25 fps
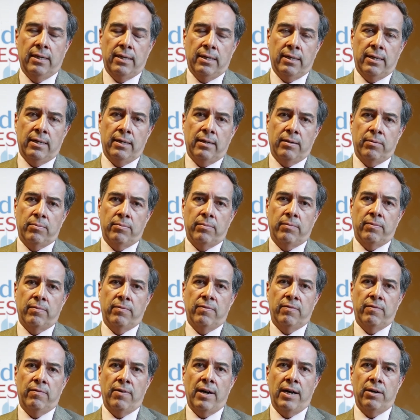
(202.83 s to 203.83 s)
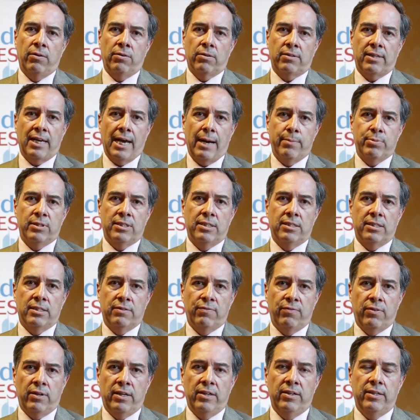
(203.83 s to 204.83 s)
Um, viral capsids,
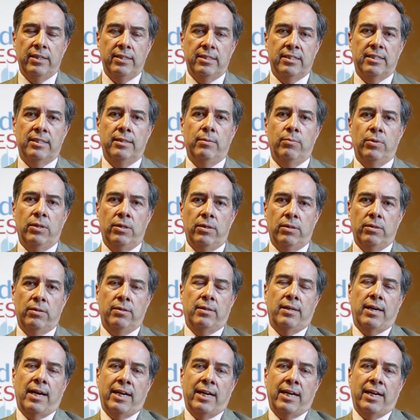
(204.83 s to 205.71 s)
very similar,